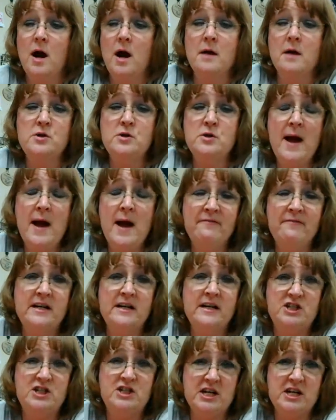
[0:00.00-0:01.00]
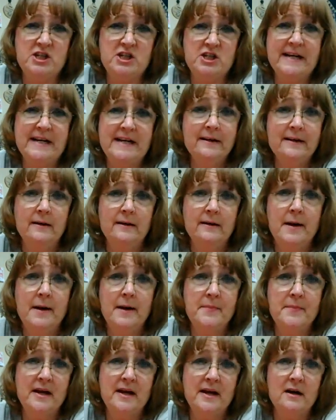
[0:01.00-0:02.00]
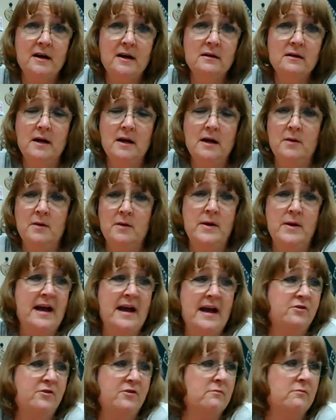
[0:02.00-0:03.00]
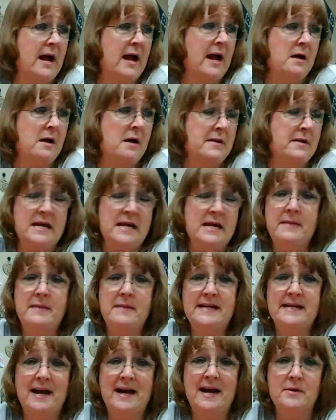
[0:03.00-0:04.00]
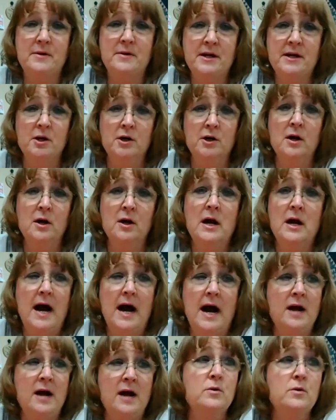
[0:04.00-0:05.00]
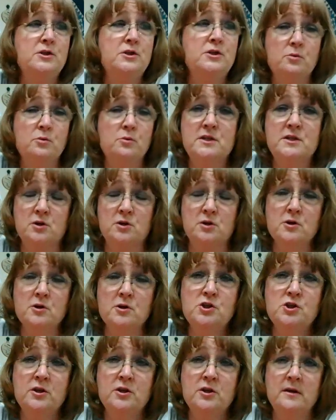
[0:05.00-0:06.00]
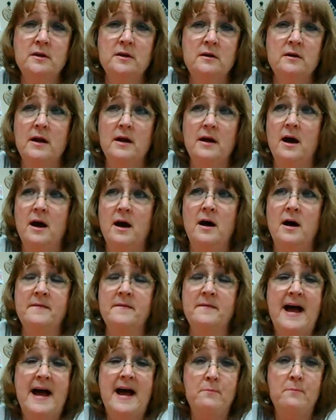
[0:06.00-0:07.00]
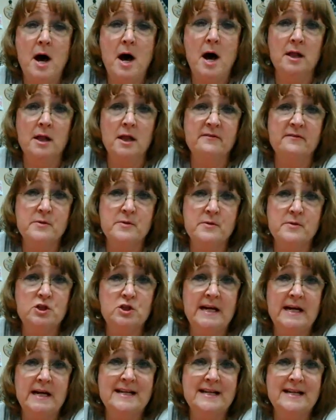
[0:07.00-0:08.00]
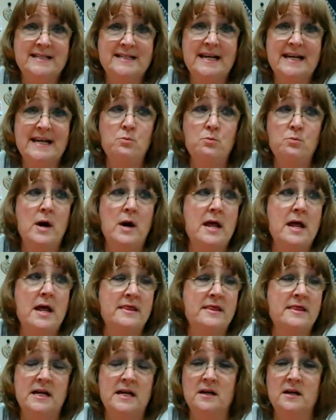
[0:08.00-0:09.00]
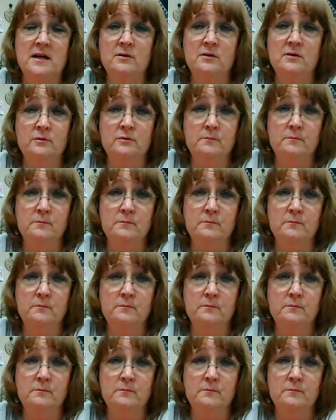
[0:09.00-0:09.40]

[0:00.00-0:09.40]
you have Kijiji up there, and we have eBay down here. I would do a search on that model of machine and see what the